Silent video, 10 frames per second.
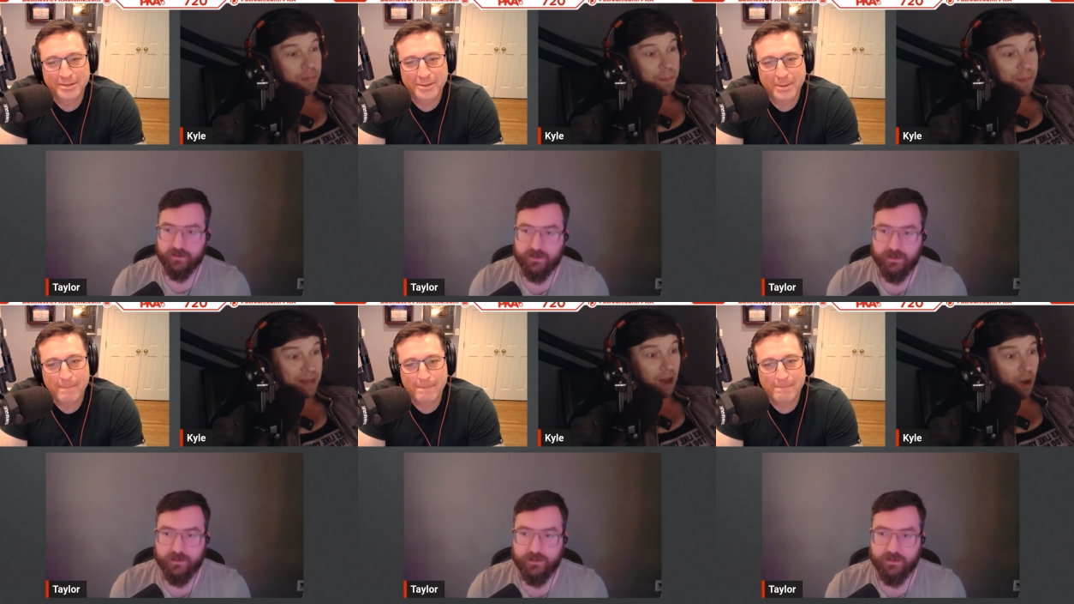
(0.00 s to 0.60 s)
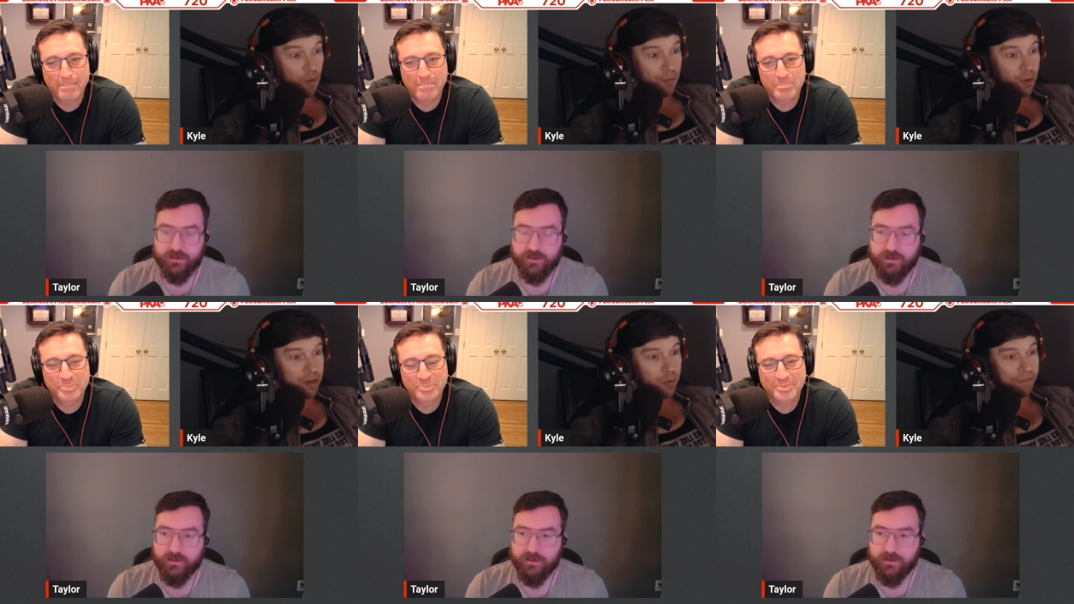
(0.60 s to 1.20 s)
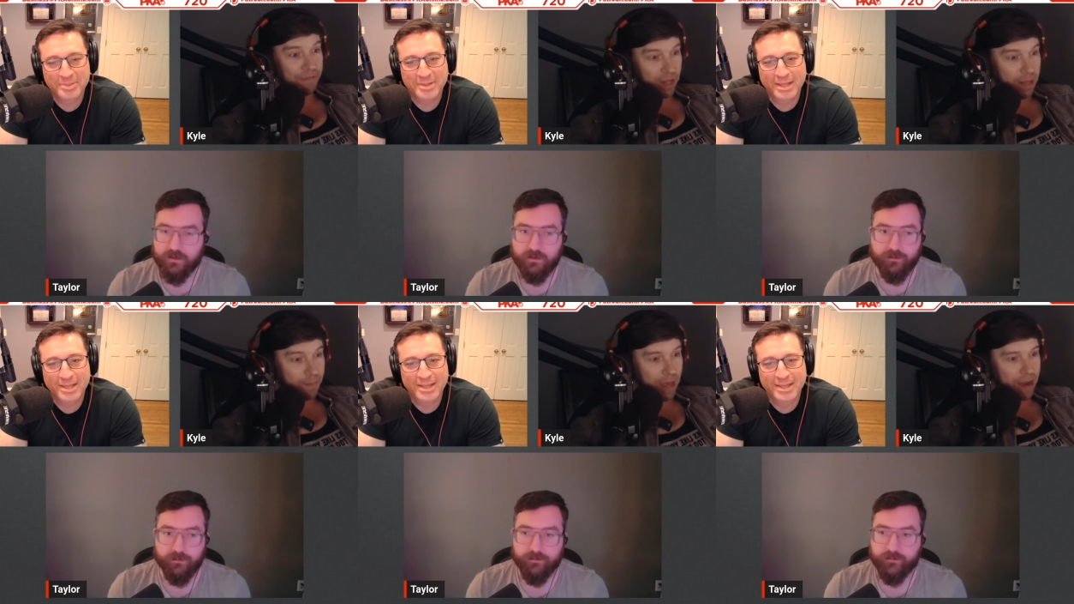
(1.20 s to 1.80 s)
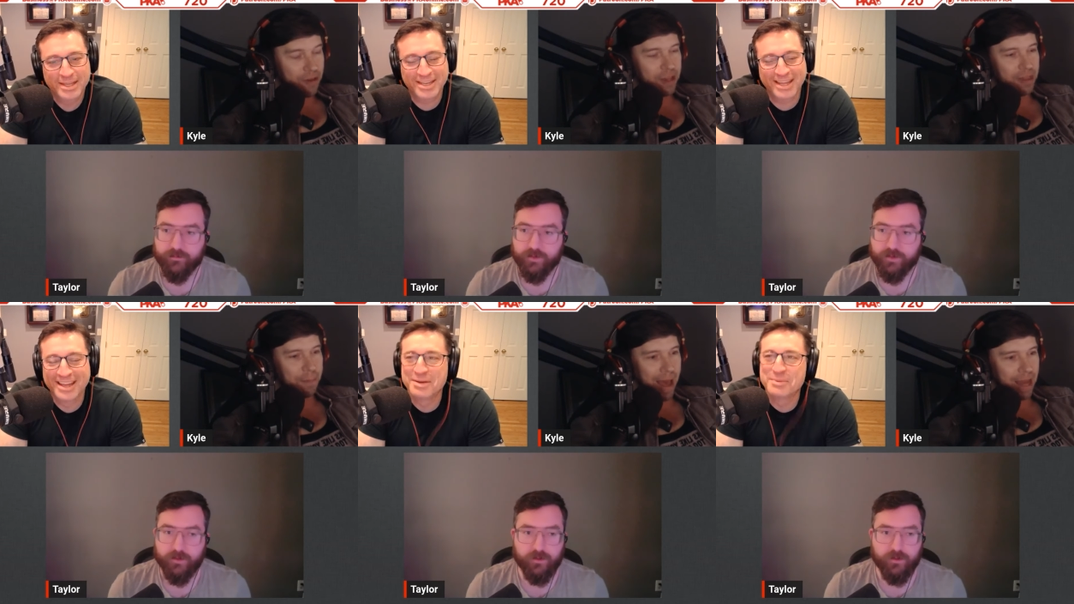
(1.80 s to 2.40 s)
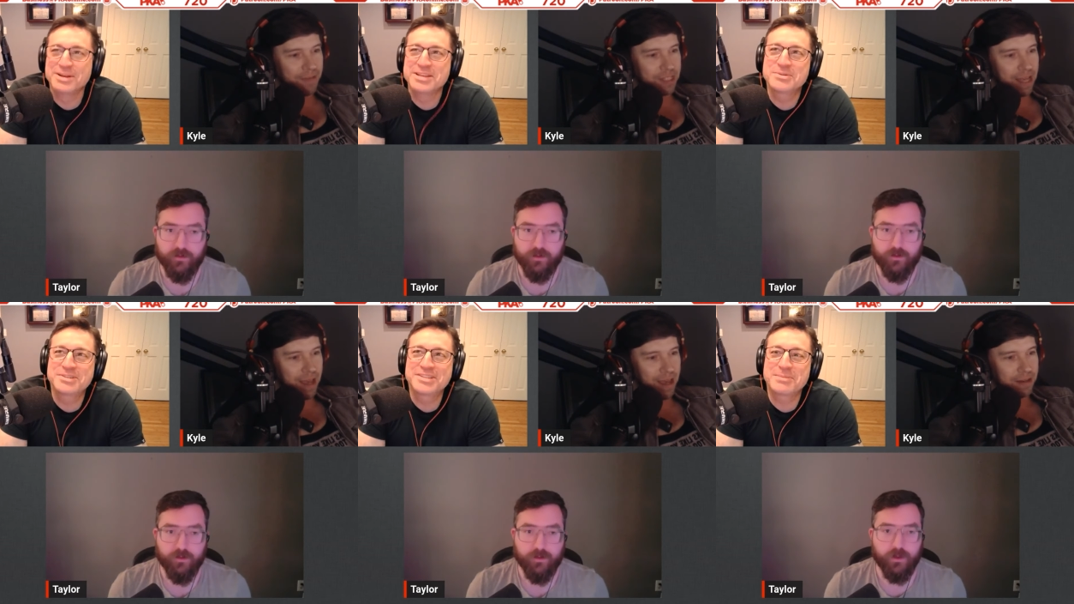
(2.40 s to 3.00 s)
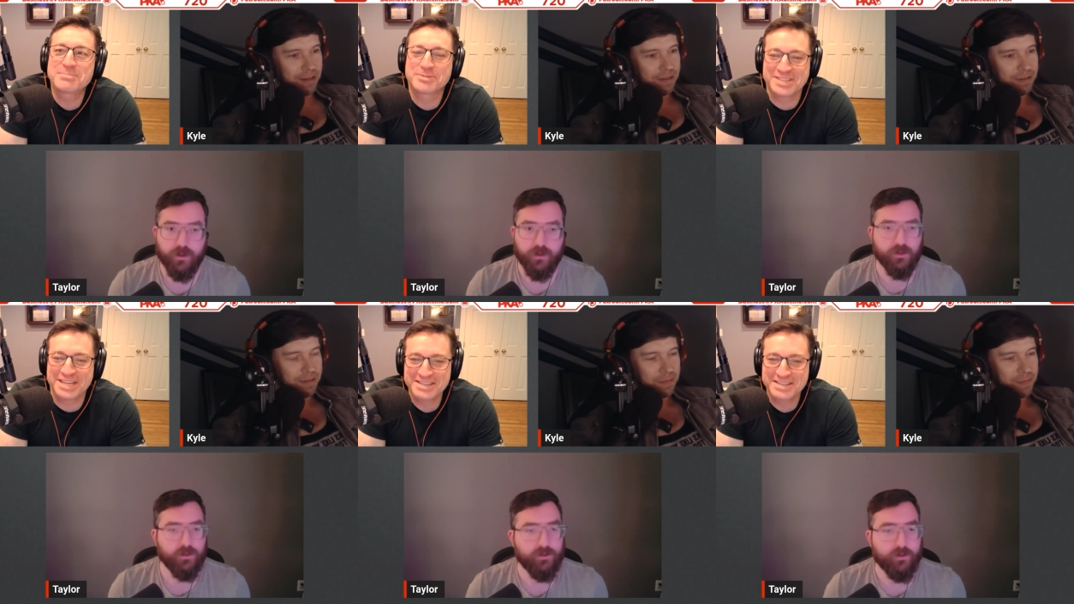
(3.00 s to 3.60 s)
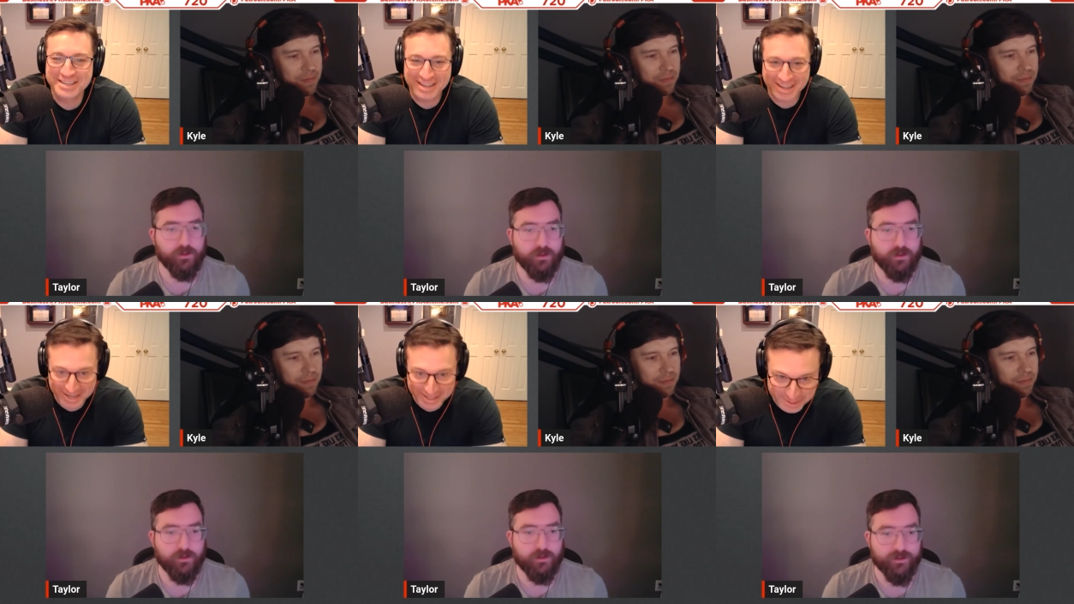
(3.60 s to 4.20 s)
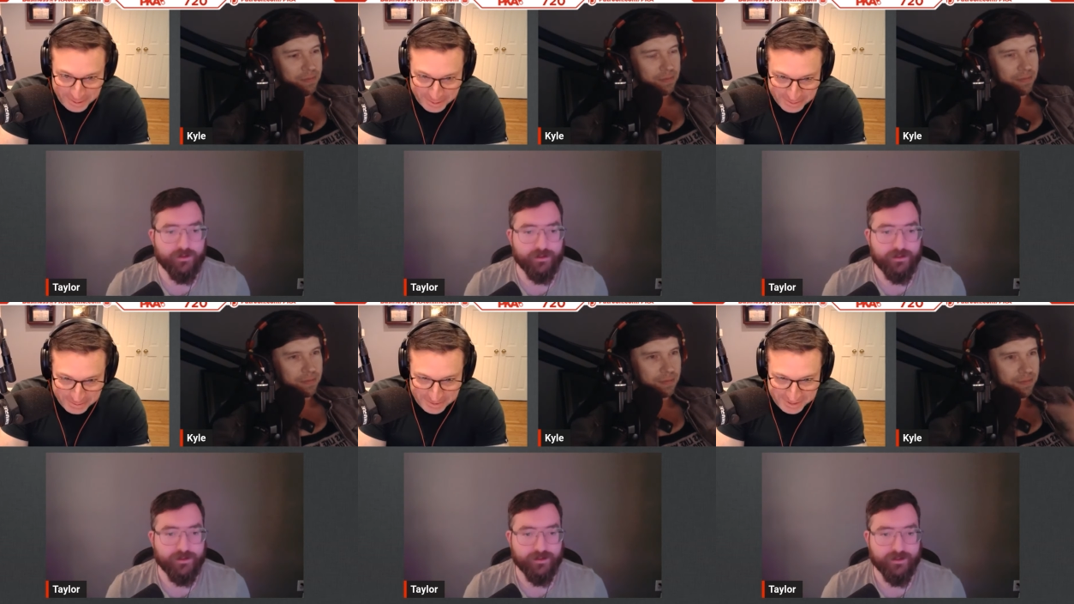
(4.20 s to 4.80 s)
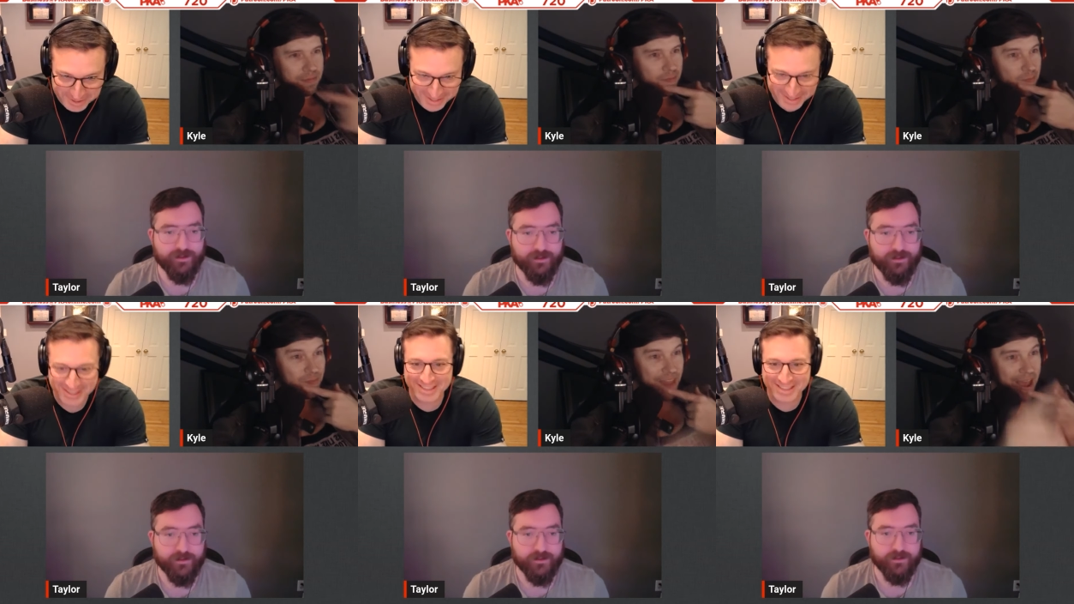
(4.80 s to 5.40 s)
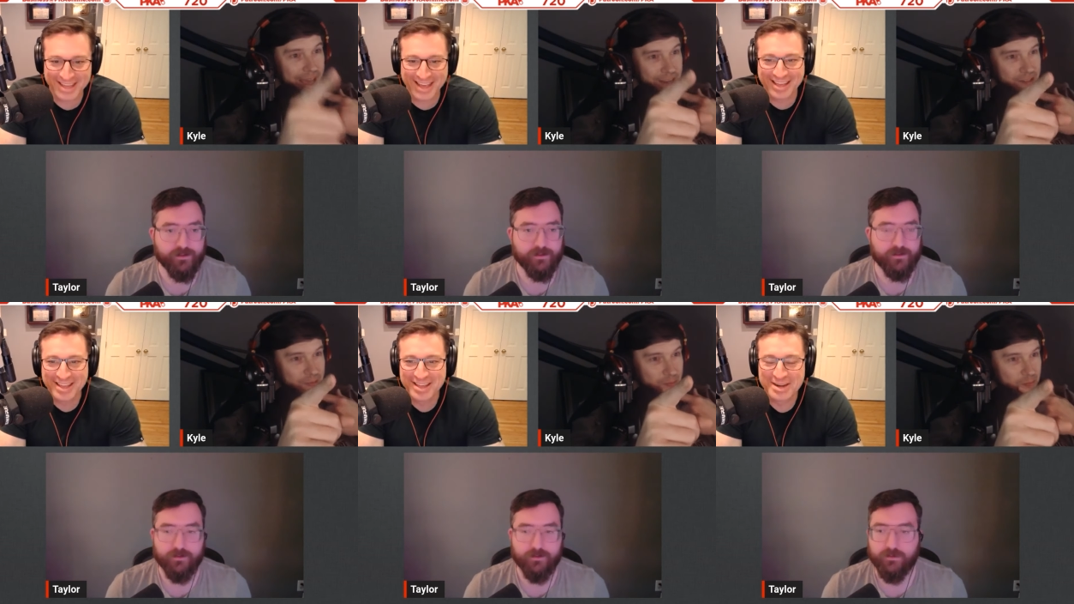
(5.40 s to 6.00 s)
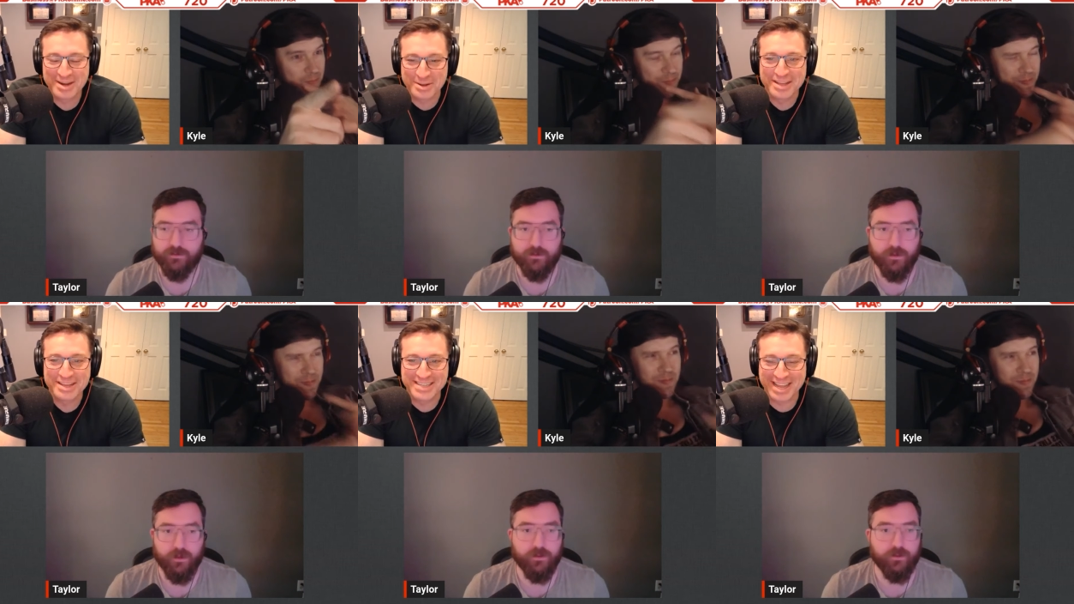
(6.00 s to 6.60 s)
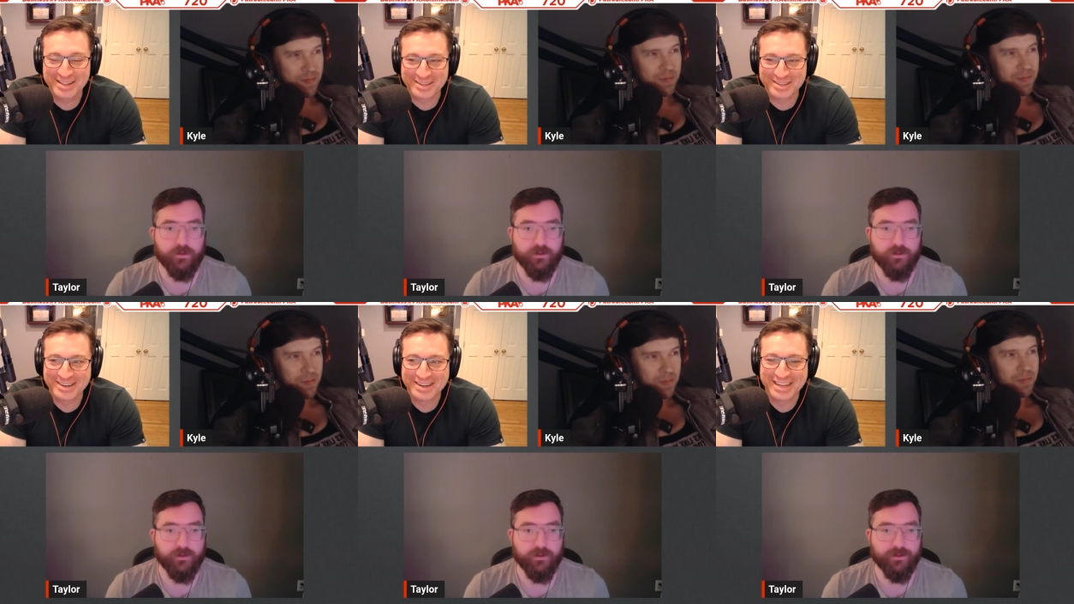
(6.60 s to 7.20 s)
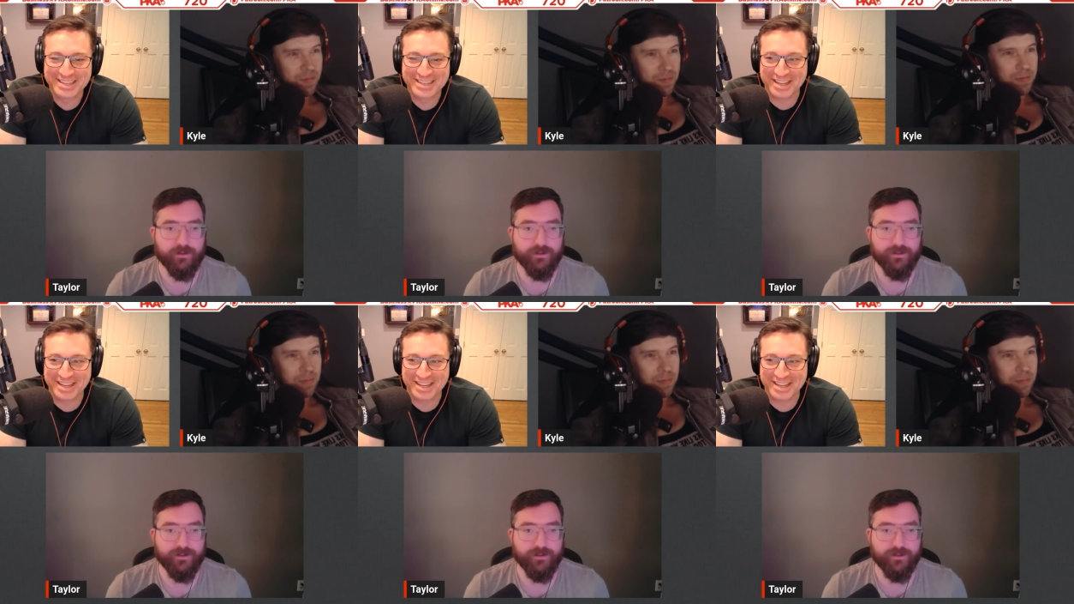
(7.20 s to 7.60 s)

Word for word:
Speaker 1: to bend over and do a flip? How
Speaker 2: you hit the back of his head? When you said presenting, I assumed that. Like that. No, Taylor is